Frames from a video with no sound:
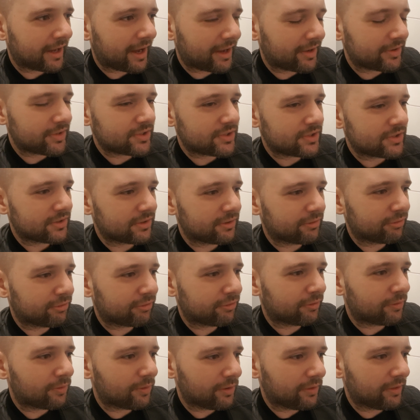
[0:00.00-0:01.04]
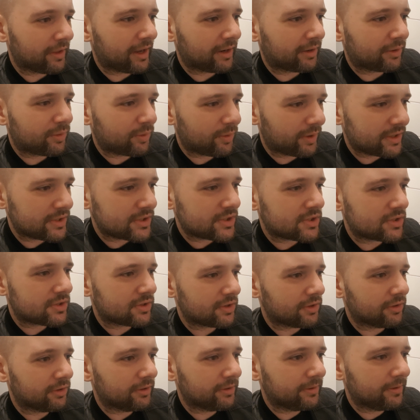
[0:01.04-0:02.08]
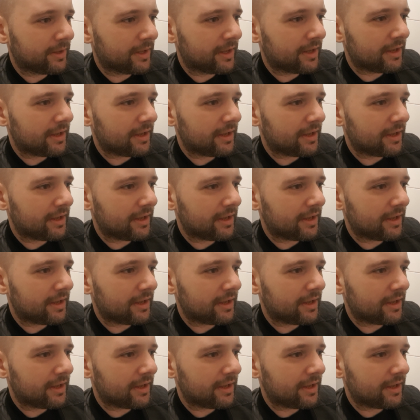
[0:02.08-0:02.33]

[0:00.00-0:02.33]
answer for that question